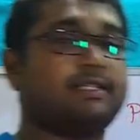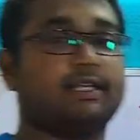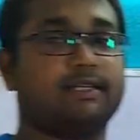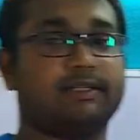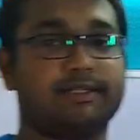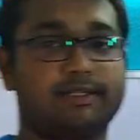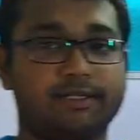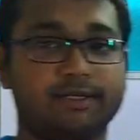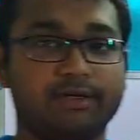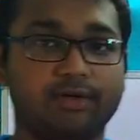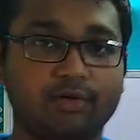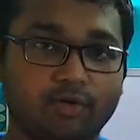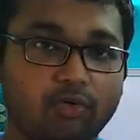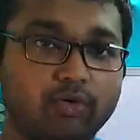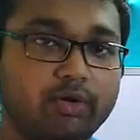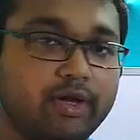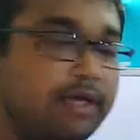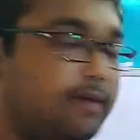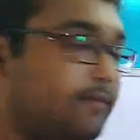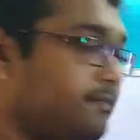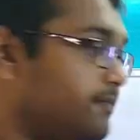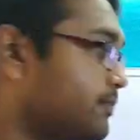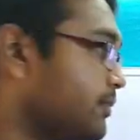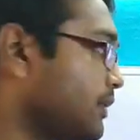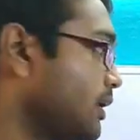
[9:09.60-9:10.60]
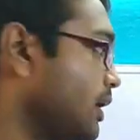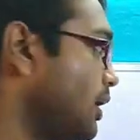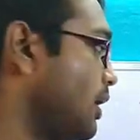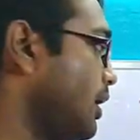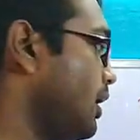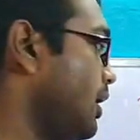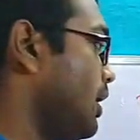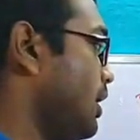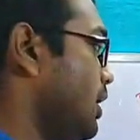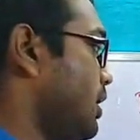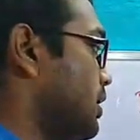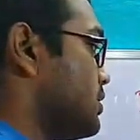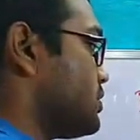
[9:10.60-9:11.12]
set. Okay.
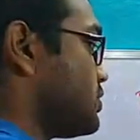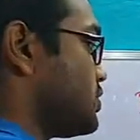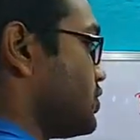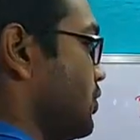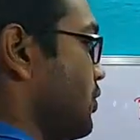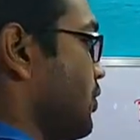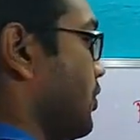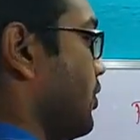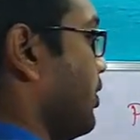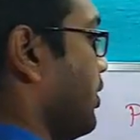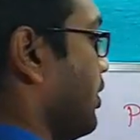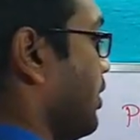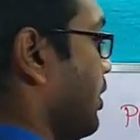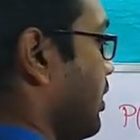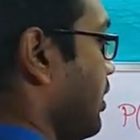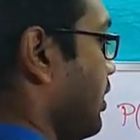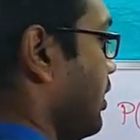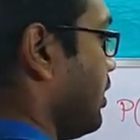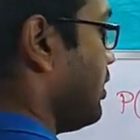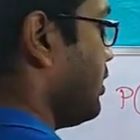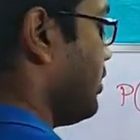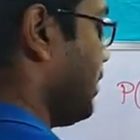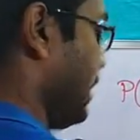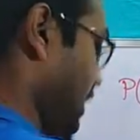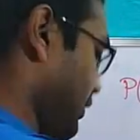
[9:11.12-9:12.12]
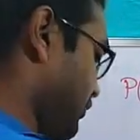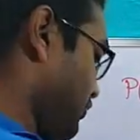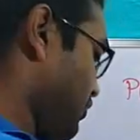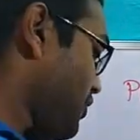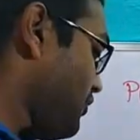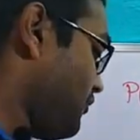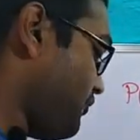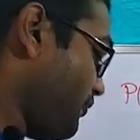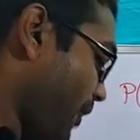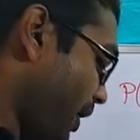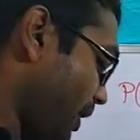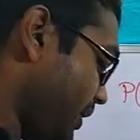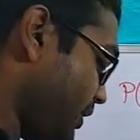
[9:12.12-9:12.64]
So if
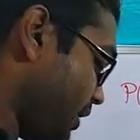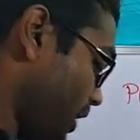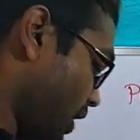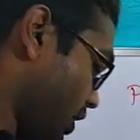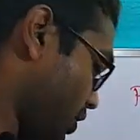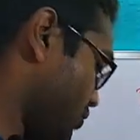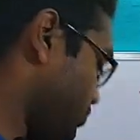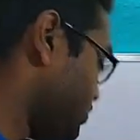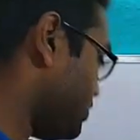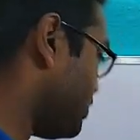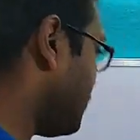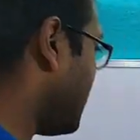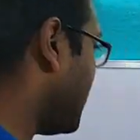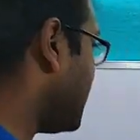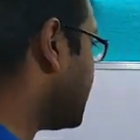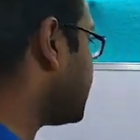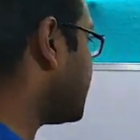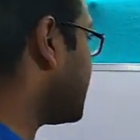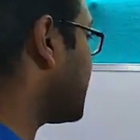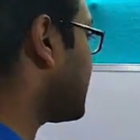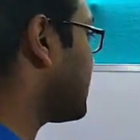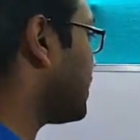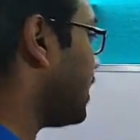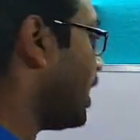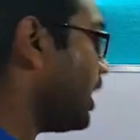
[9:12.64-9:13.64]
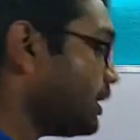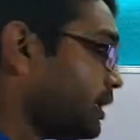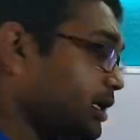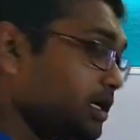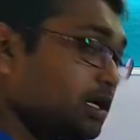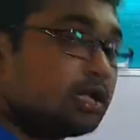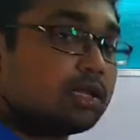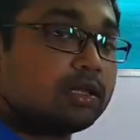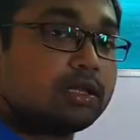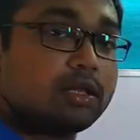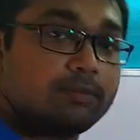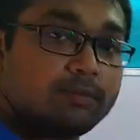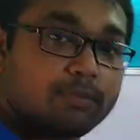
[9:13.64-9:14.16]
we find out what is the
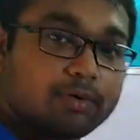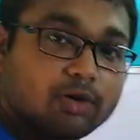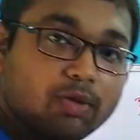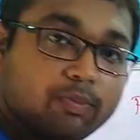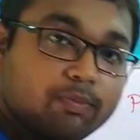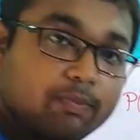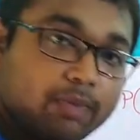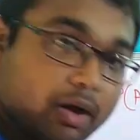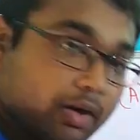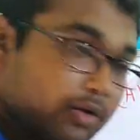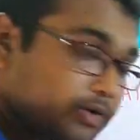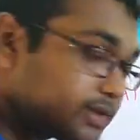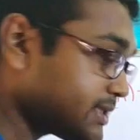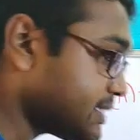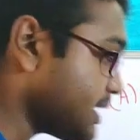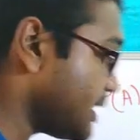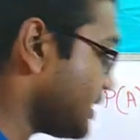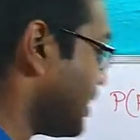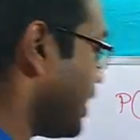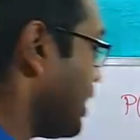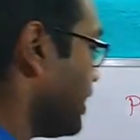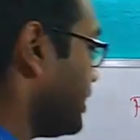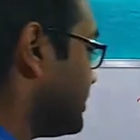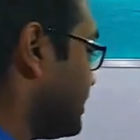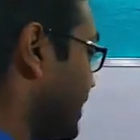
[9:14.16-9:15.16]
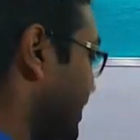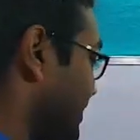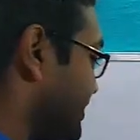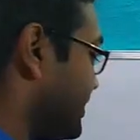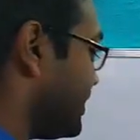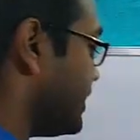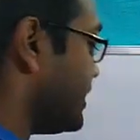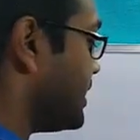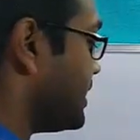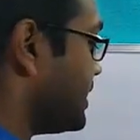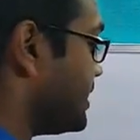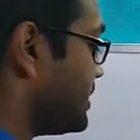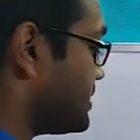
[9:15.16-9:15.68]
cardinal number of power set, the
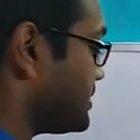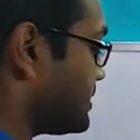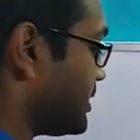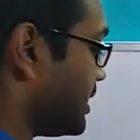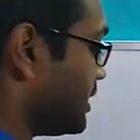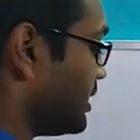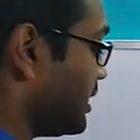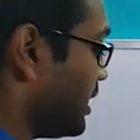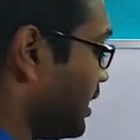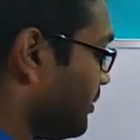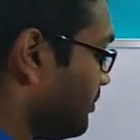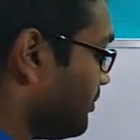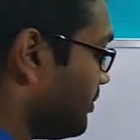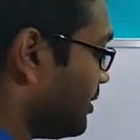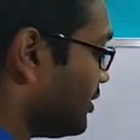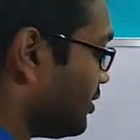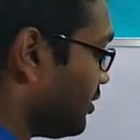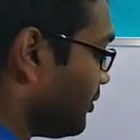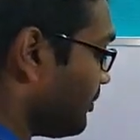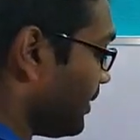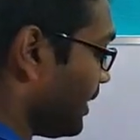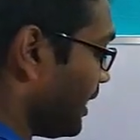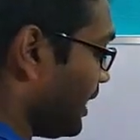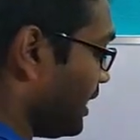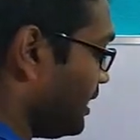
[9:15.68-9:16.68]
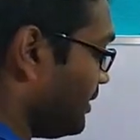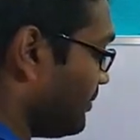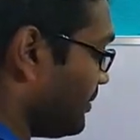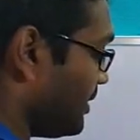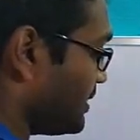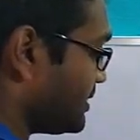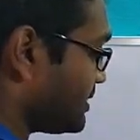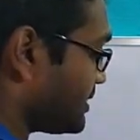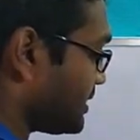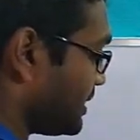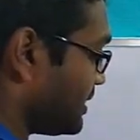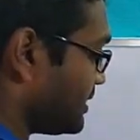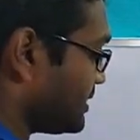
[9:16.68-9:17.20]
key is the number of
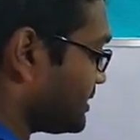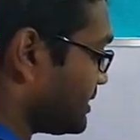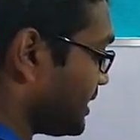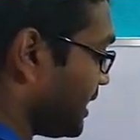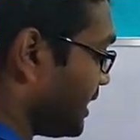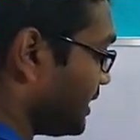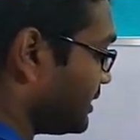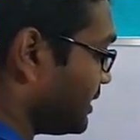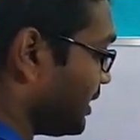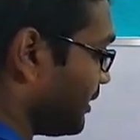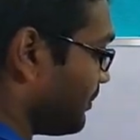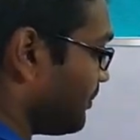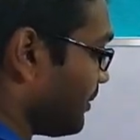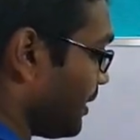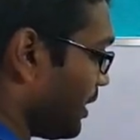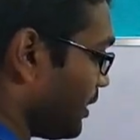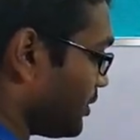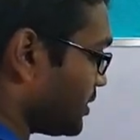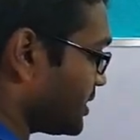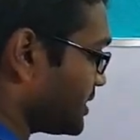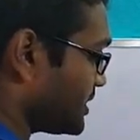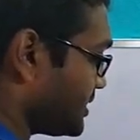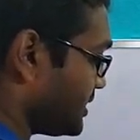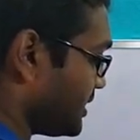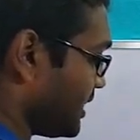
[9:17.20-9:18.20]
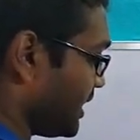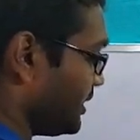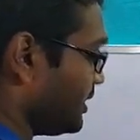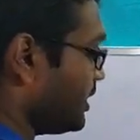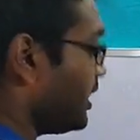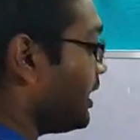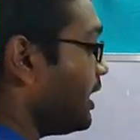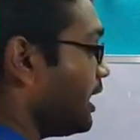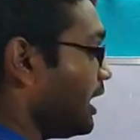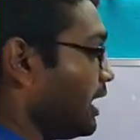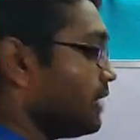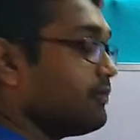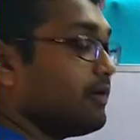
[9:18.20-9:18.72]
elements inside the power
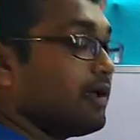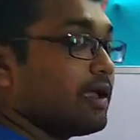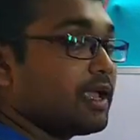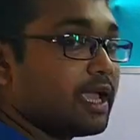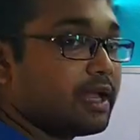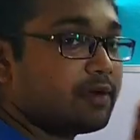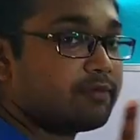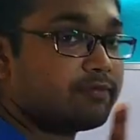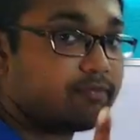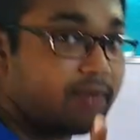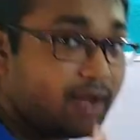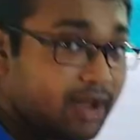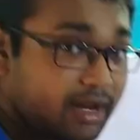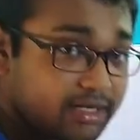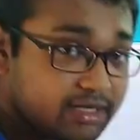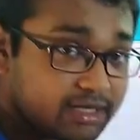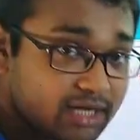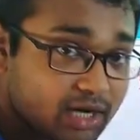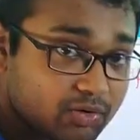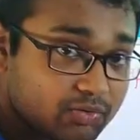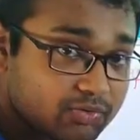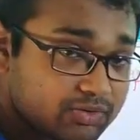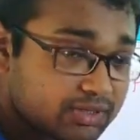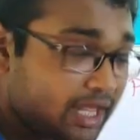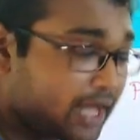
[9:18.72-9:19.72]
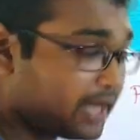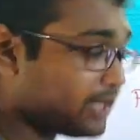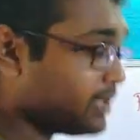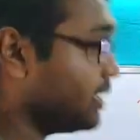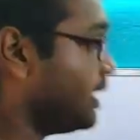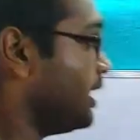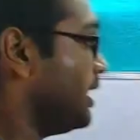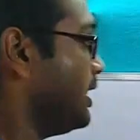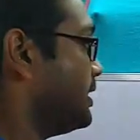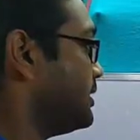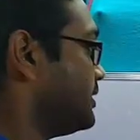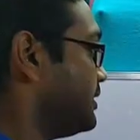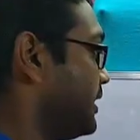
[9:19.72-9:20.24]
set. If I can find out
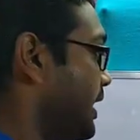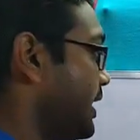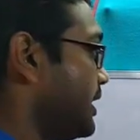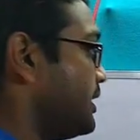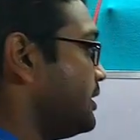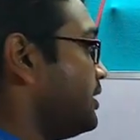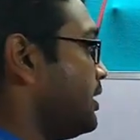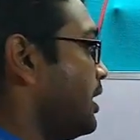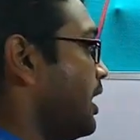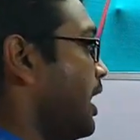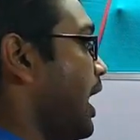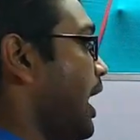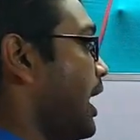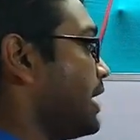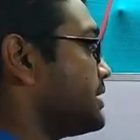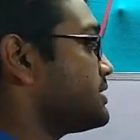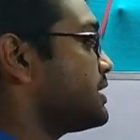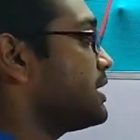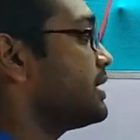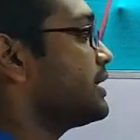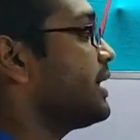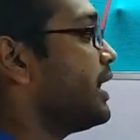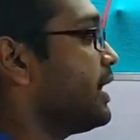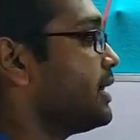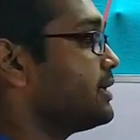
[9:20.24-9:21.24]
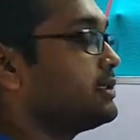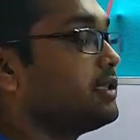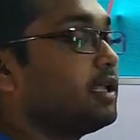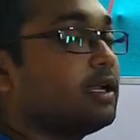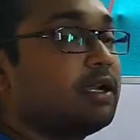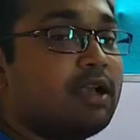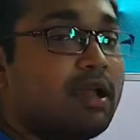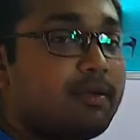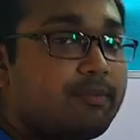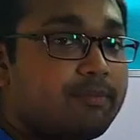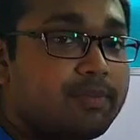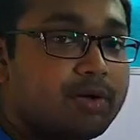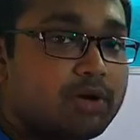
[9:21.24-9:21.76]
that, then I shall get the
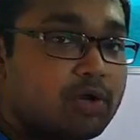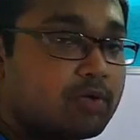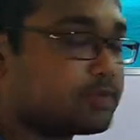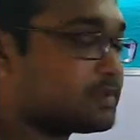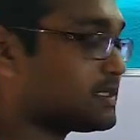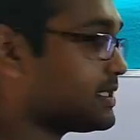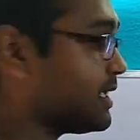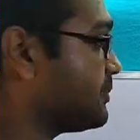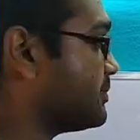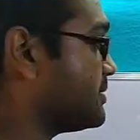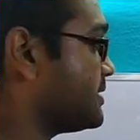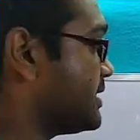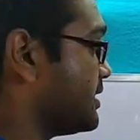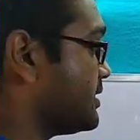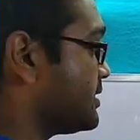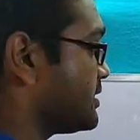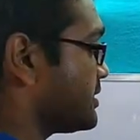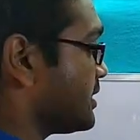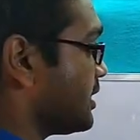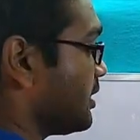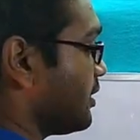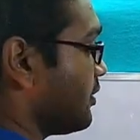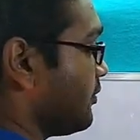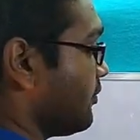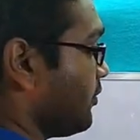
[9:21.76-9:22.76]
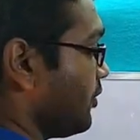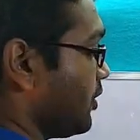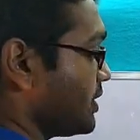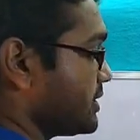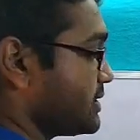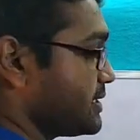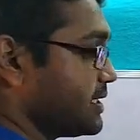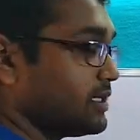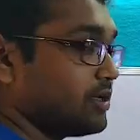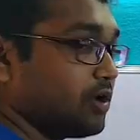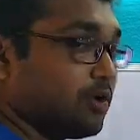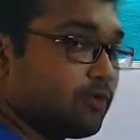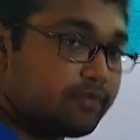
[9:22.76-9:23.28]
number of subsets for a
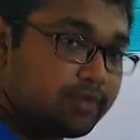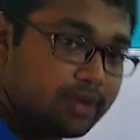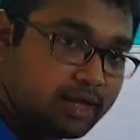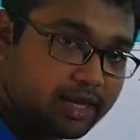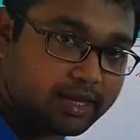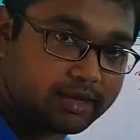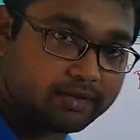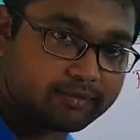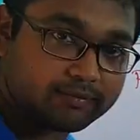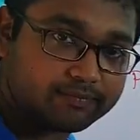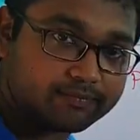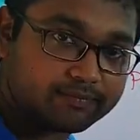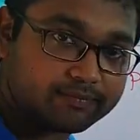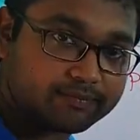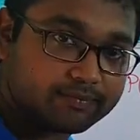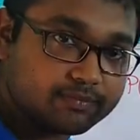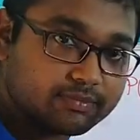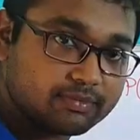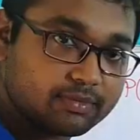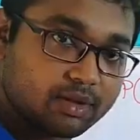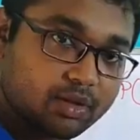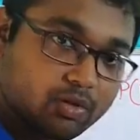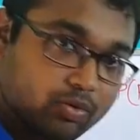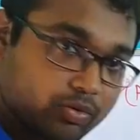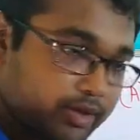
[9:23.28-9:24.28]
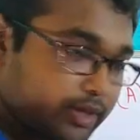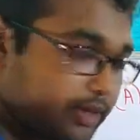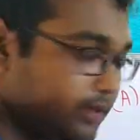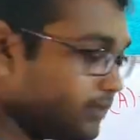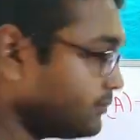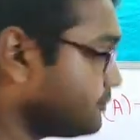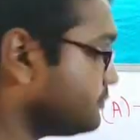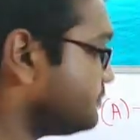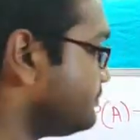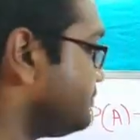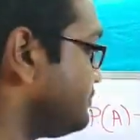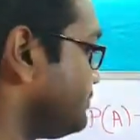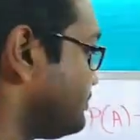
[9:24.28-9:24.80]
set of A.
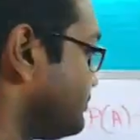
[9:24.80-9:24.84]
Okay.